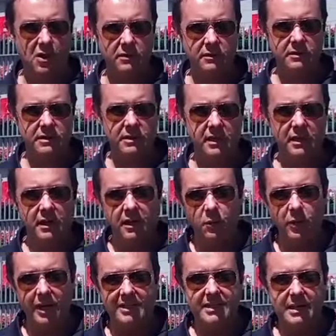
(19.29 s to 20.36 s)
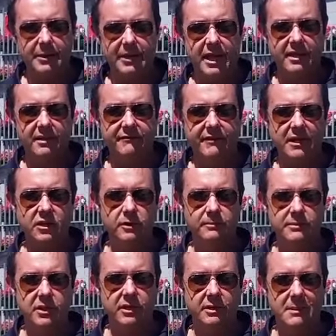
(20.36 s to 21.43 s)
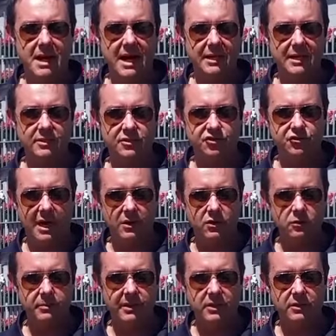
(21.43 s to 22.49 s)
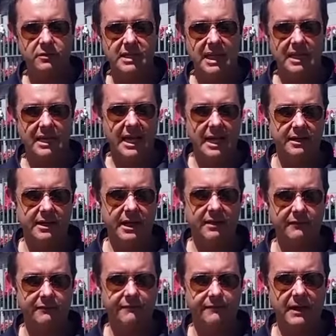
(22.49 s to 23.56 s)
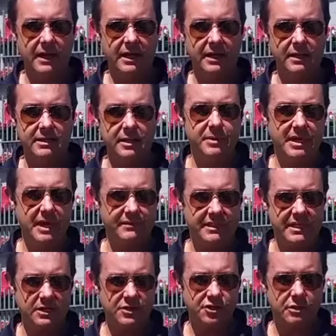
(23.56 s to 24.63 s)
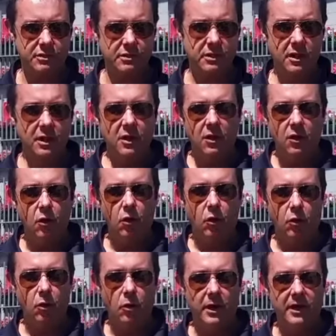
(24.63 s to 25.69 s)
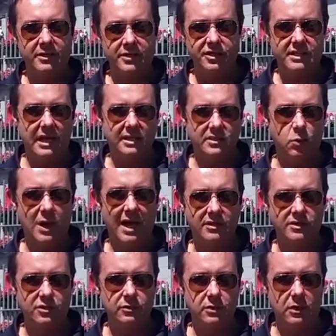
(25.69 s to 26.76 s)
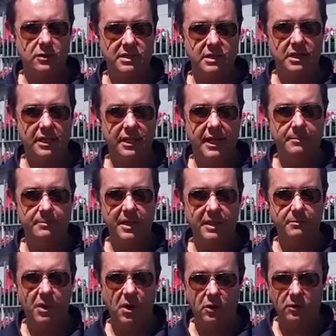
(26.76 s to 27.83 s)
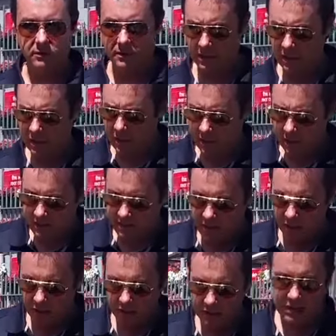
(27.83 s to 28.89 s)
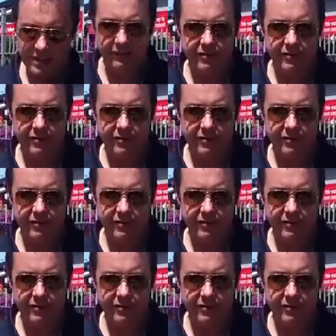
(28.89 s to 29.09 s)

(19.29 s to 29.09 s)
ponds where some of the other vacuums on the market struggle because they can't have a deep enough suction, or it just takes way too long to clean out big ponds. So the